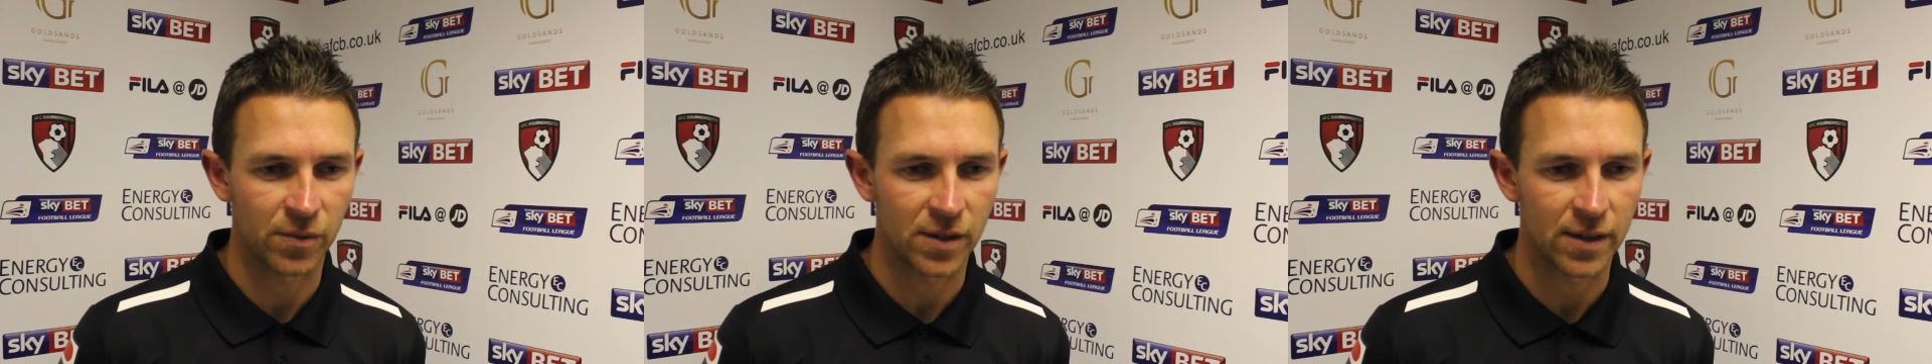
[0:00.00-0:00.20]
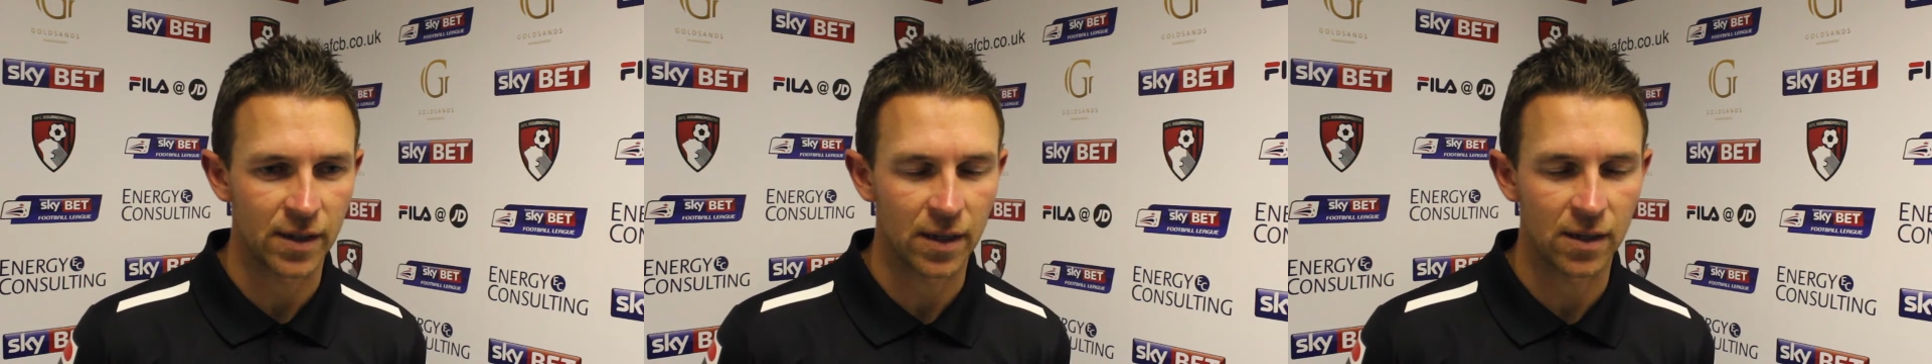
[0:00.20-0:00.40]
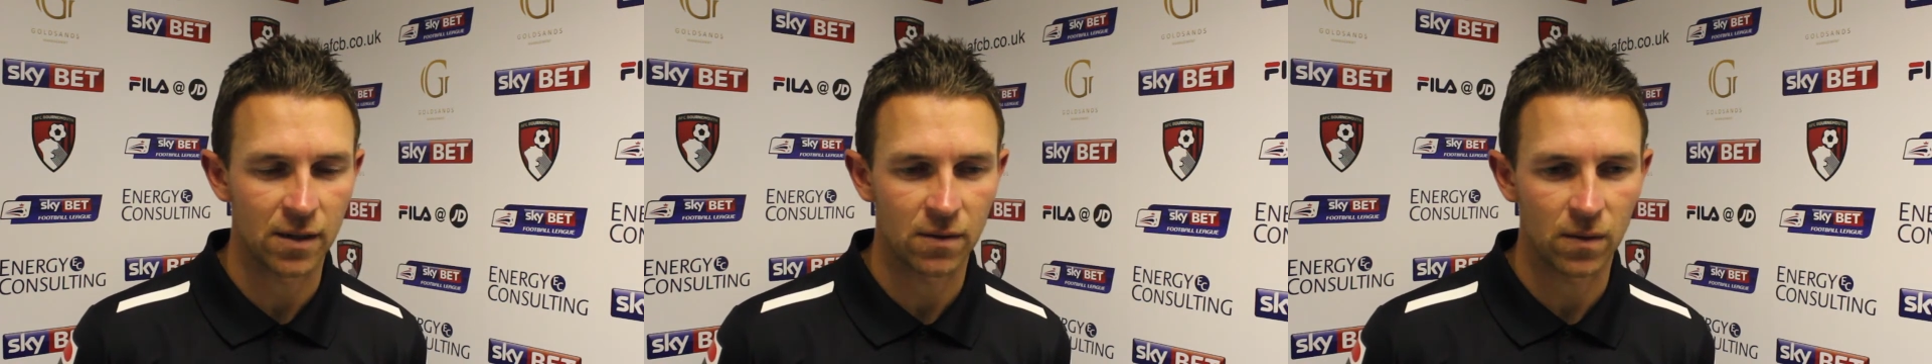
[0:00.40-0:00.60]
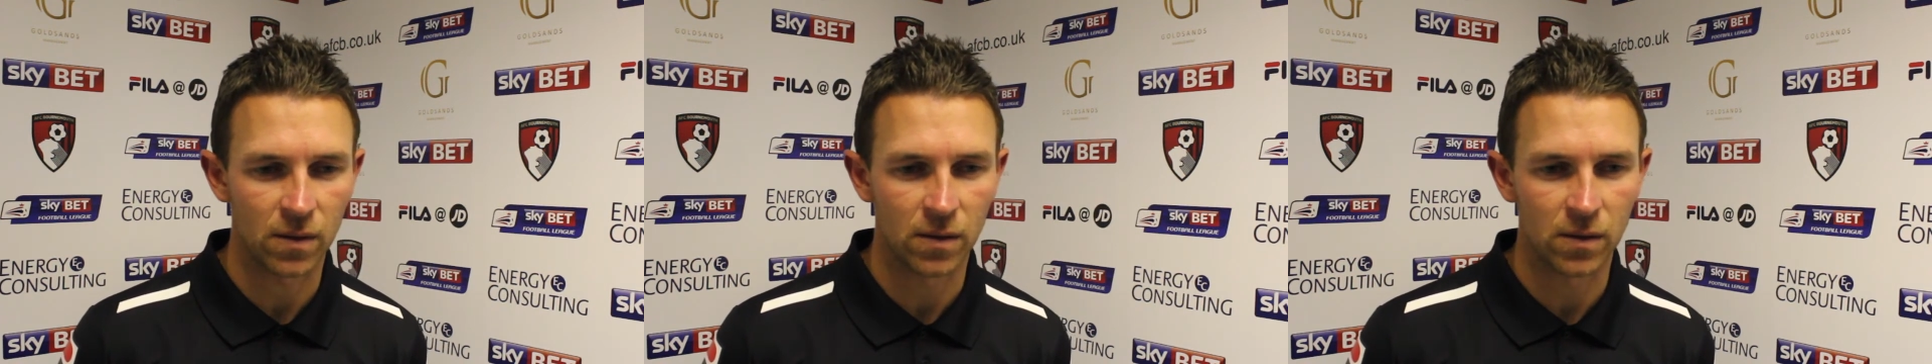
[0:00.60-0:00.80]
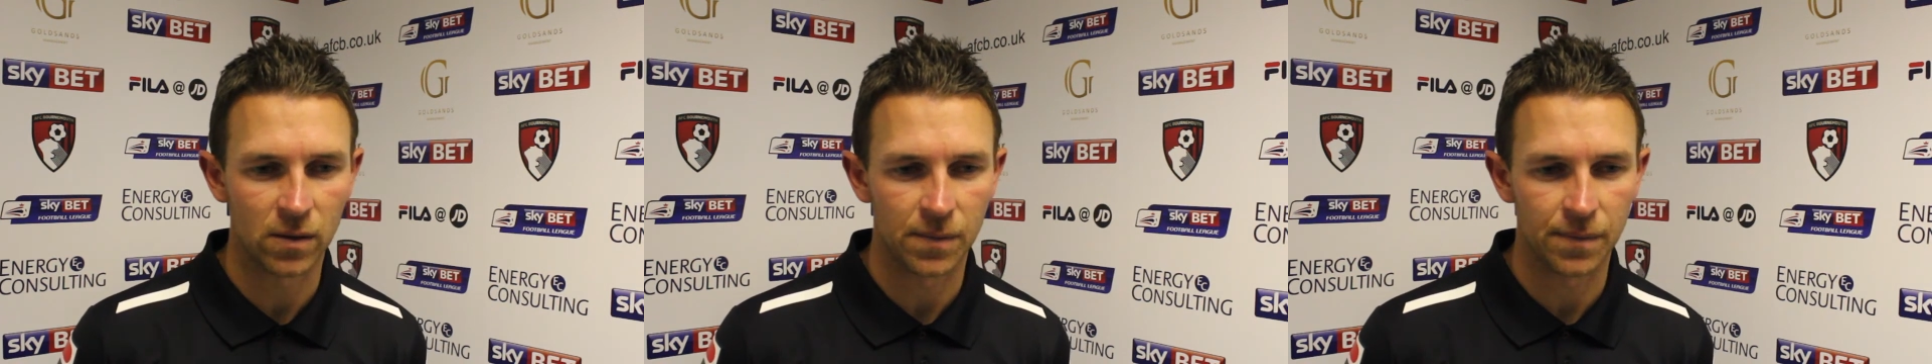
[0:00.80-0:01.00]
today.
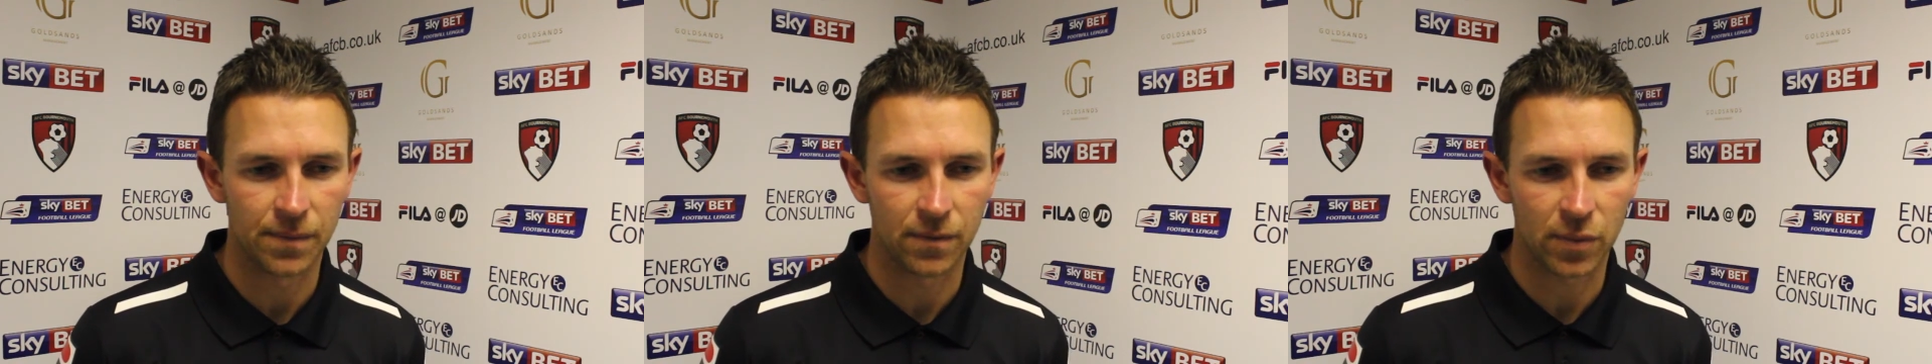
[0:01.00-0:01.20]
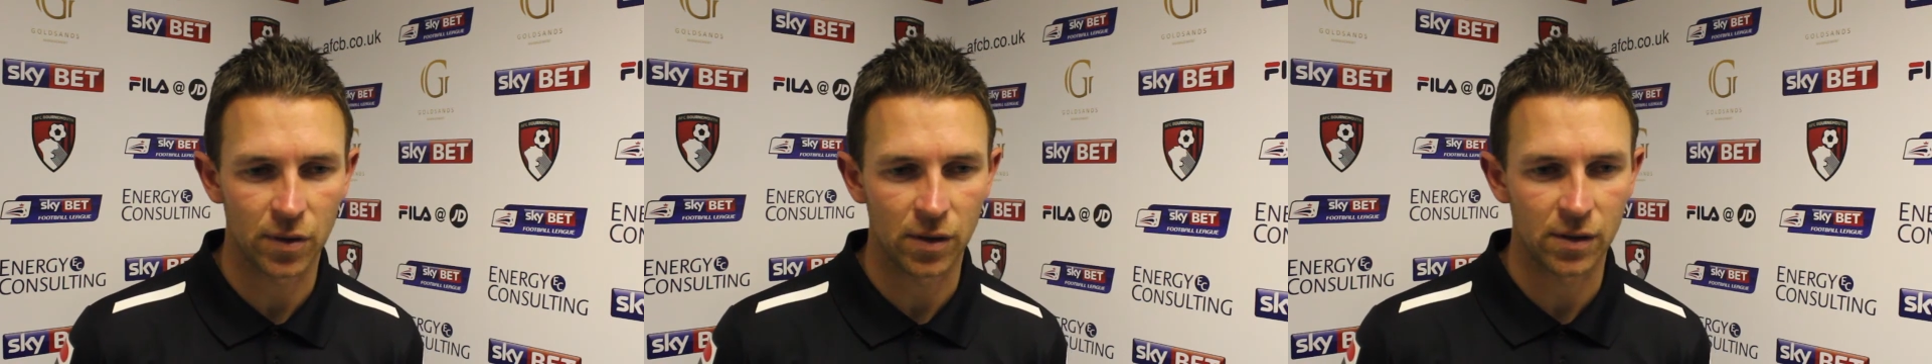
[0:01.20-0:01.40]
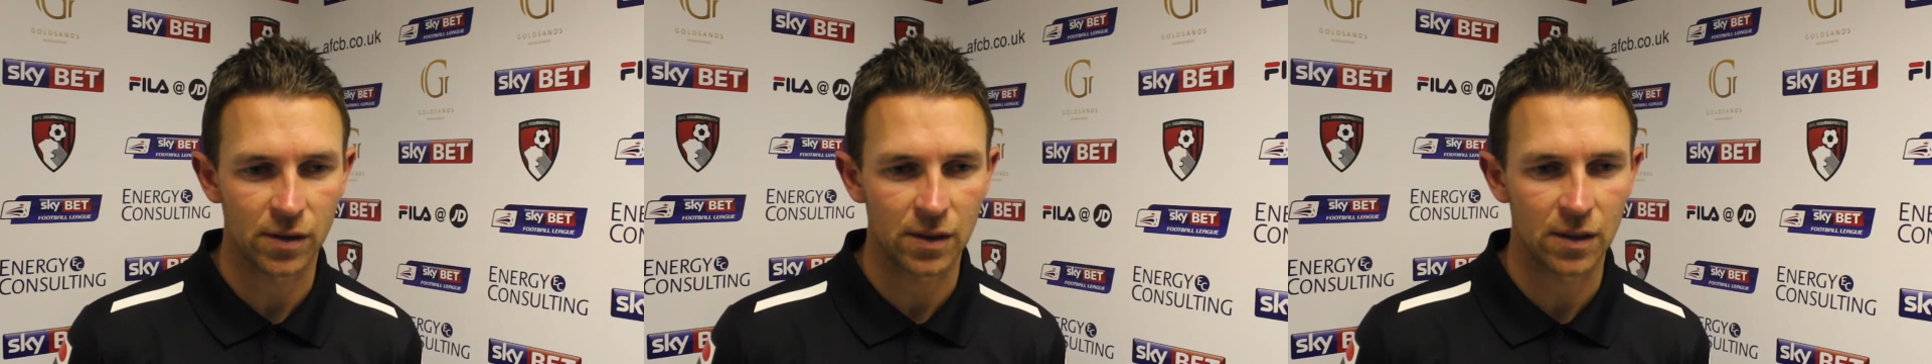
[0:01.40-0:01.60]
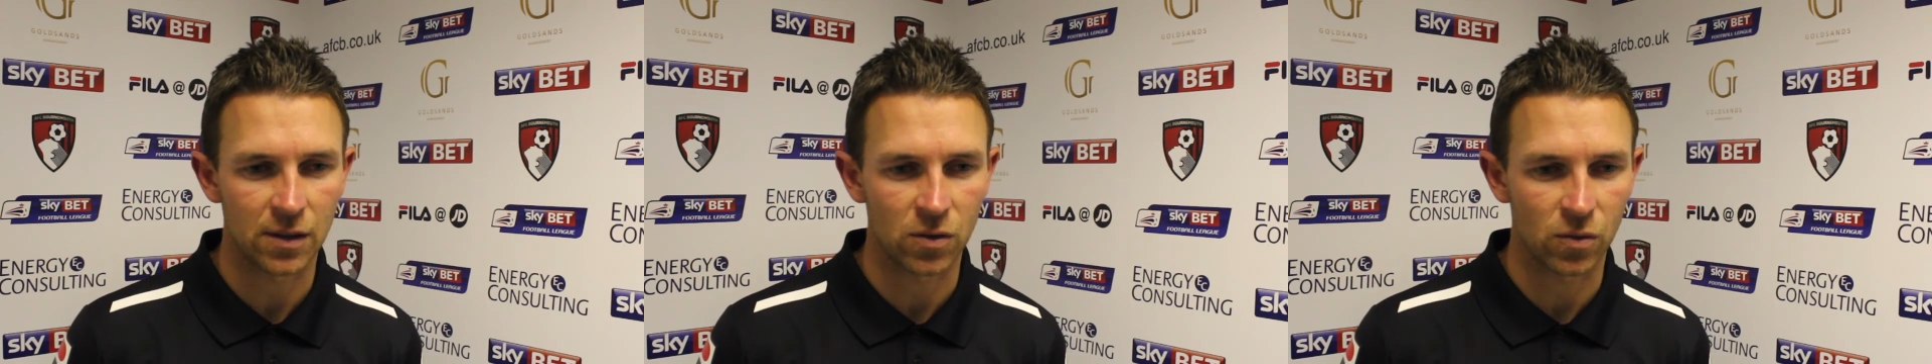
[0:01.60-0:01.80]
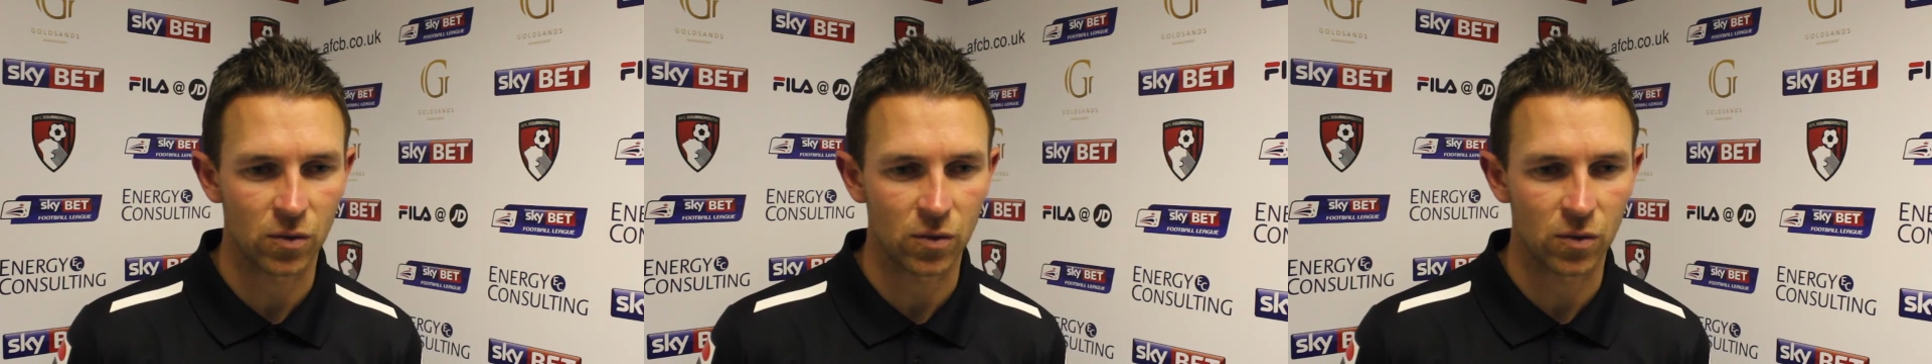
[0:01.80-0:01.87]
But there's